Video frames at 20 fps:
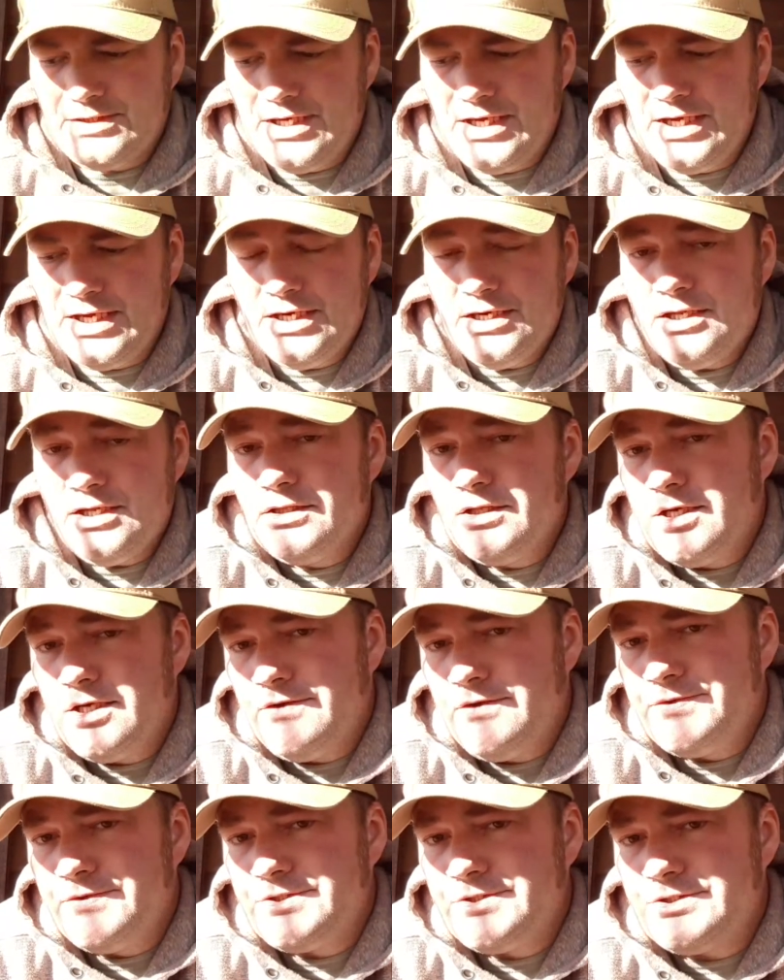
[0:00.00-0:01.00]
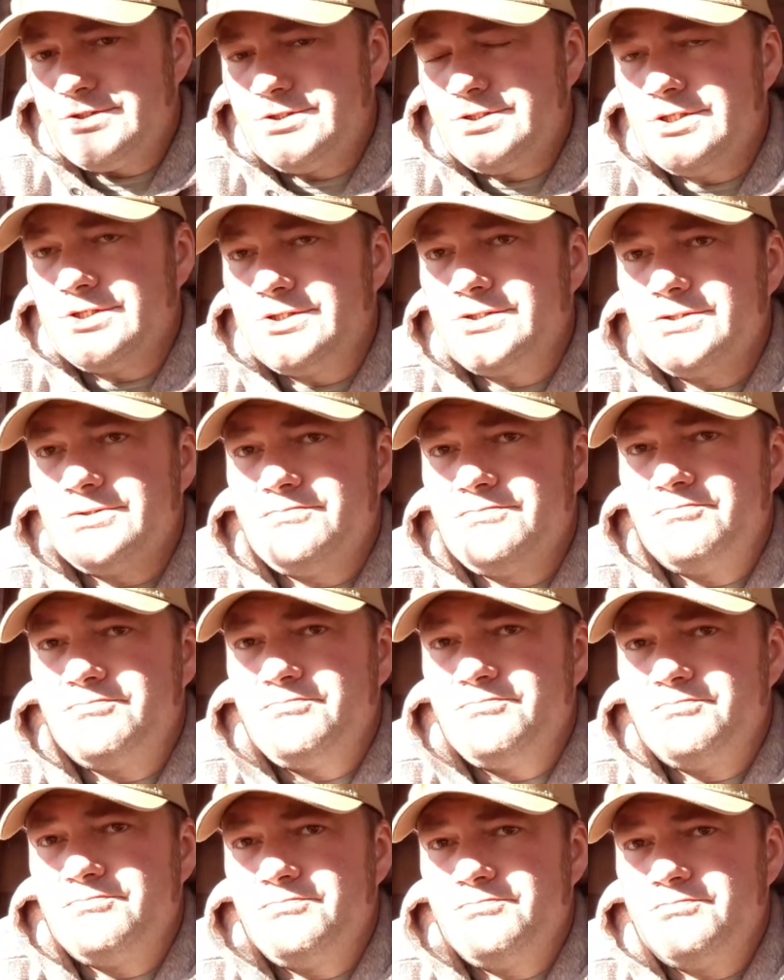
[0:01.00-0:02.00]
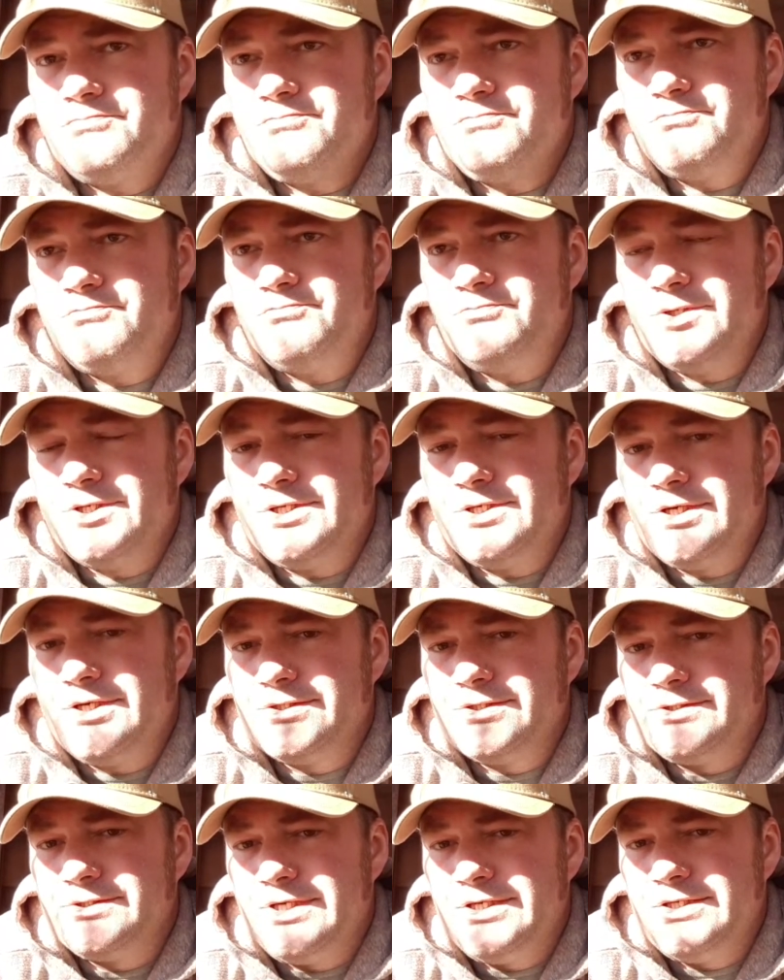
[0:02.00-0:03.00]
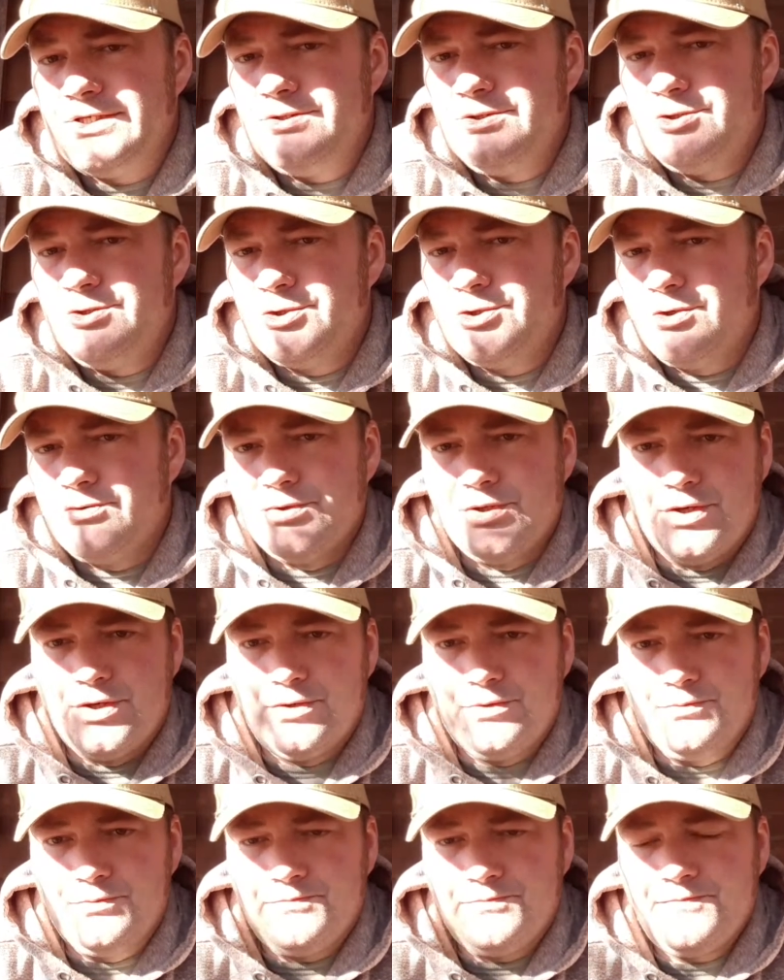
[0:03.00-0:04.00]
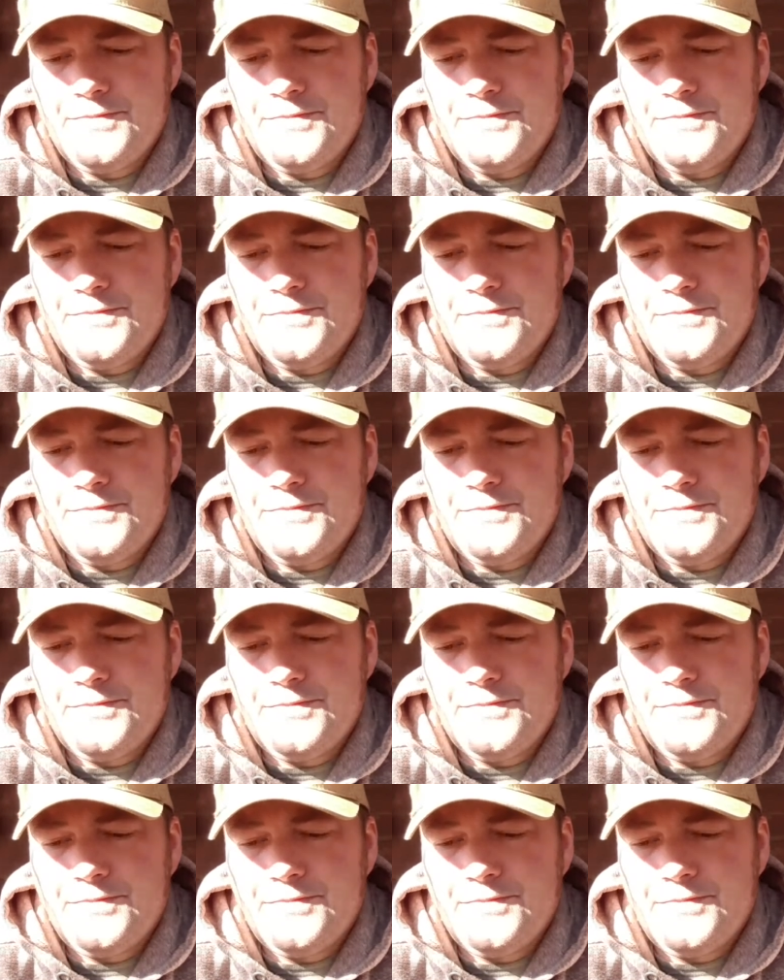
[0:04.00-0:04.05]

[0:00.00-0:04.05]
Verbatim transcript: and a lot of it's just because they don't know.